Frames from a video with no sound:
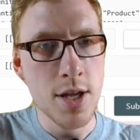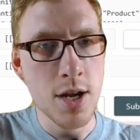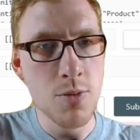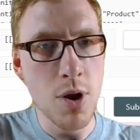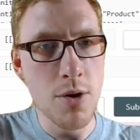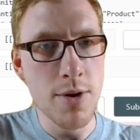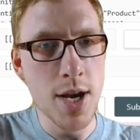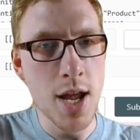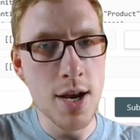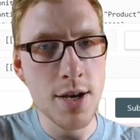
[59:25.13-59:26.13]
We already
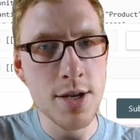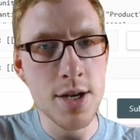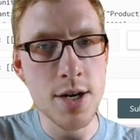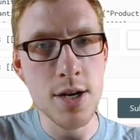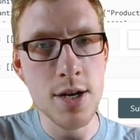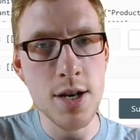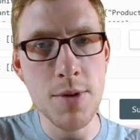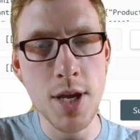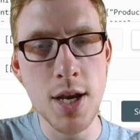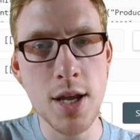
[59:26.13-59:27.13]
had it here in the
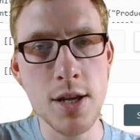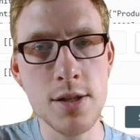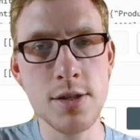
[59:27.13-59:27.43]
beginning.